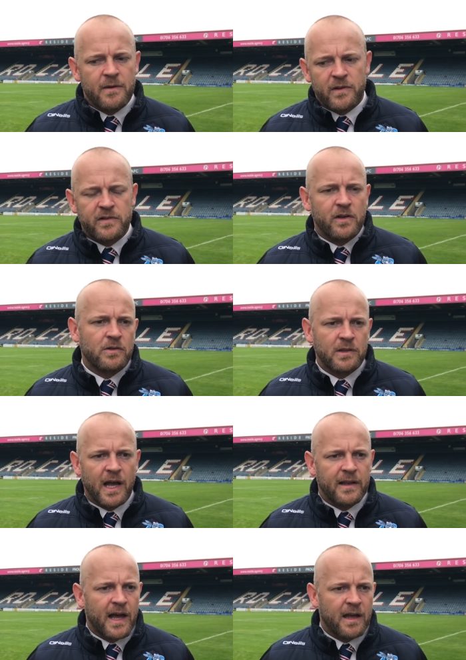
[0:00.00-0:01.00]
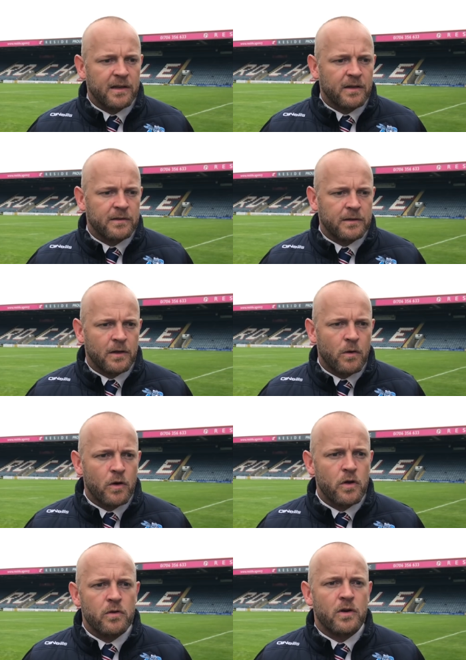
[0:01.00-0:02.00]
if we turn up like that you know you
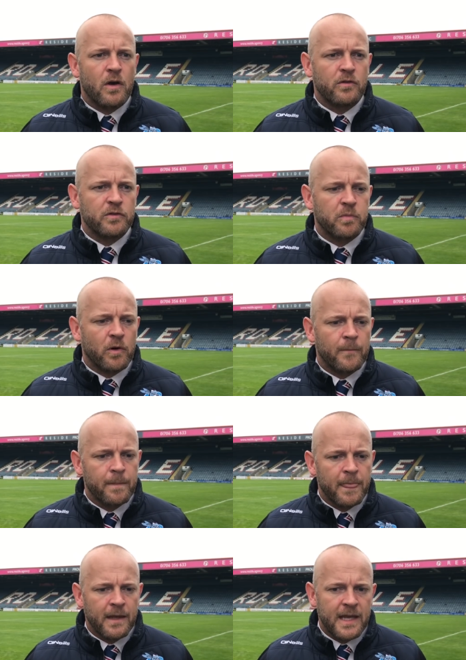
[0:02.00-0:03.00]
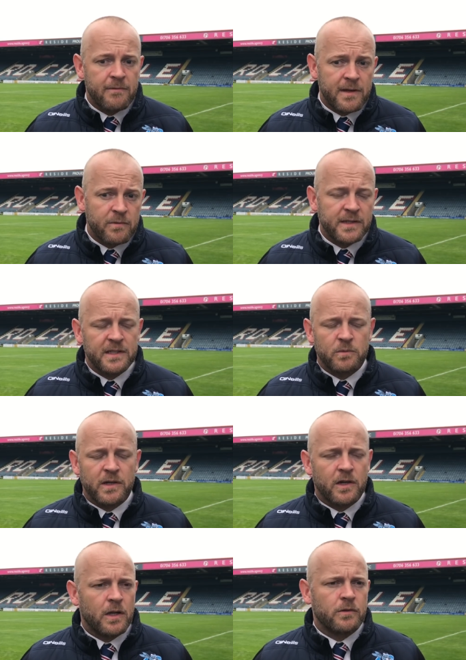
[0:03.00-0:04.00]
know who knows but even if we did
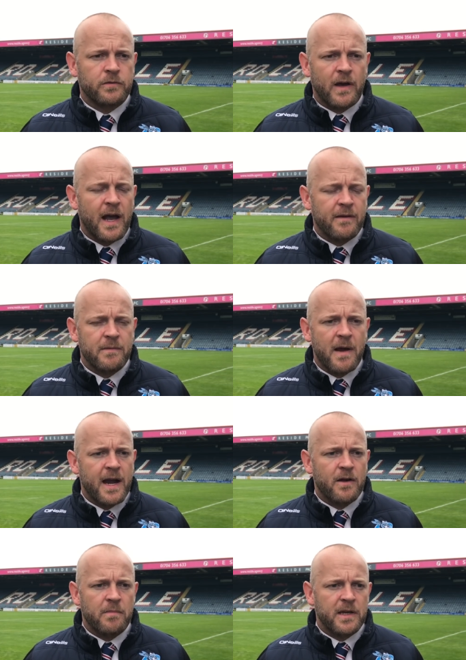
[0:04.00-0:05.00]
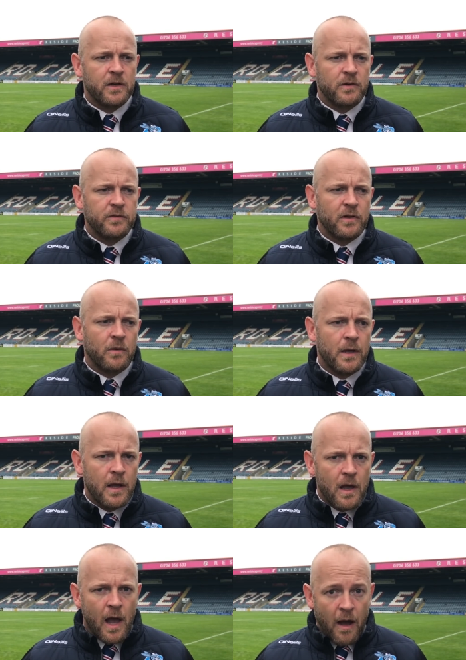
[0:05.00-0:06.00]
win all those five it might not be enough so
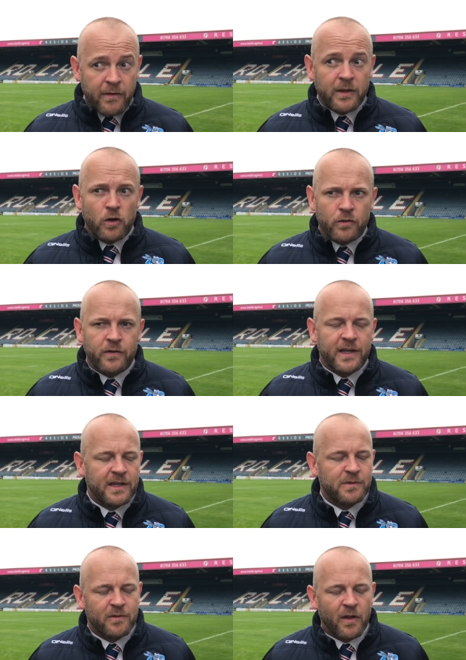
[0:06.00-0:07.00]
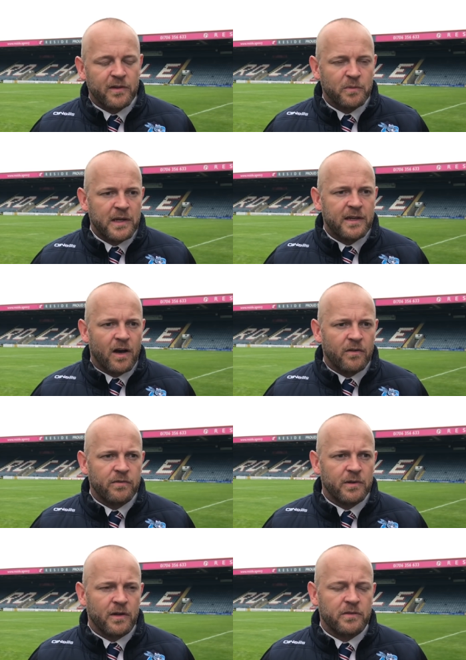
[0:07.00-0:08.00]
I think the good thing is we've got this week off
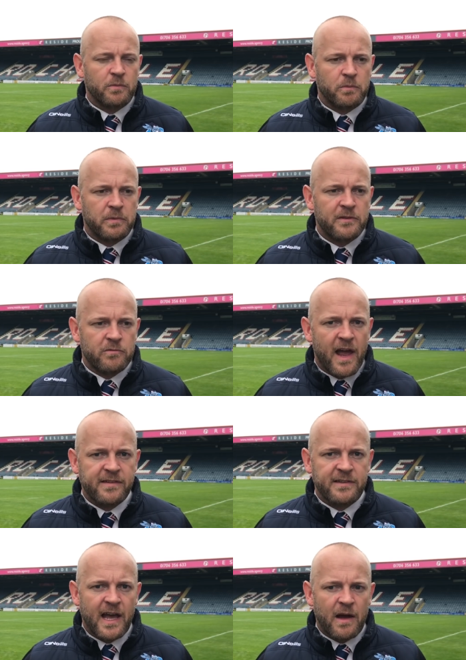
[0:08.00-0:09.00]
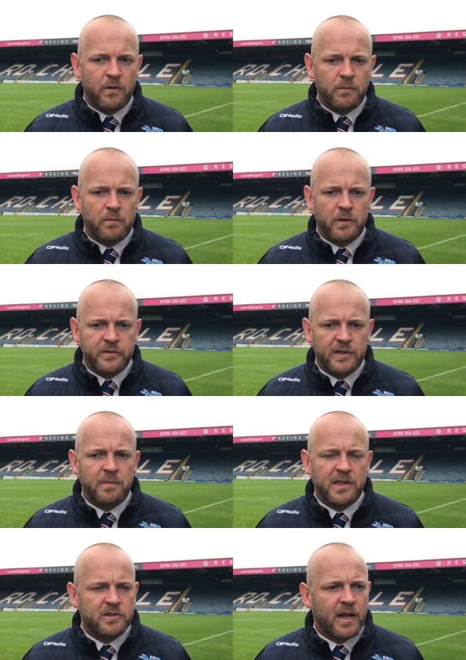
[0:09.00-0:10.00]
we've got this this rest now and we'll still
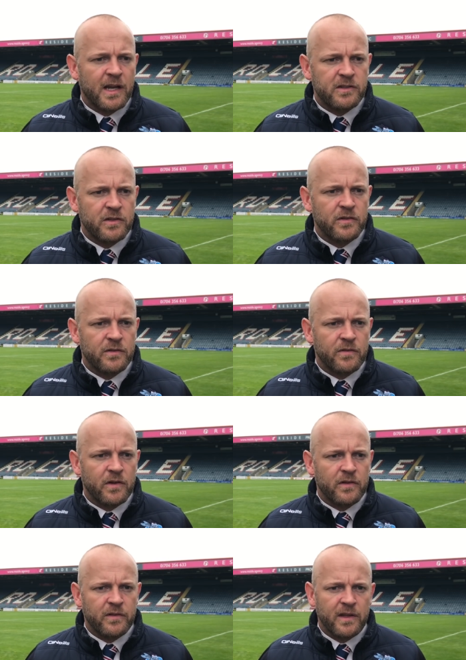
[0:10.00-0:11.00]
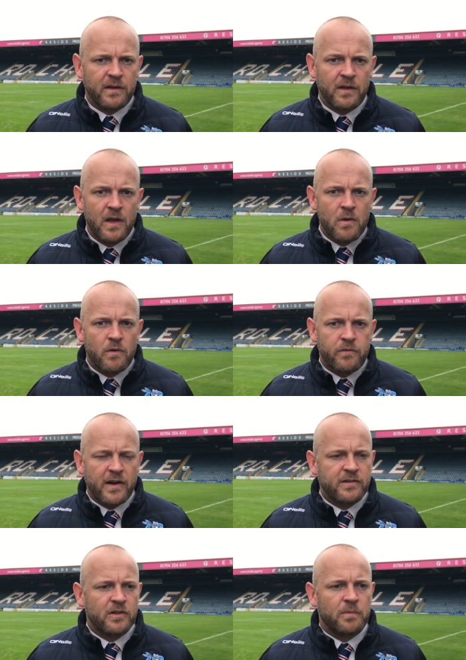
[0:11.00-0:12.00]
be in training Tuesday Thursday and we'll
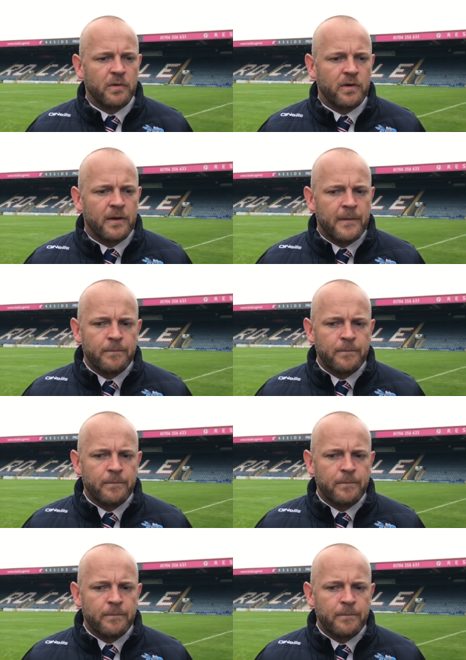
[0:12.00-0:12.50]
freshen up and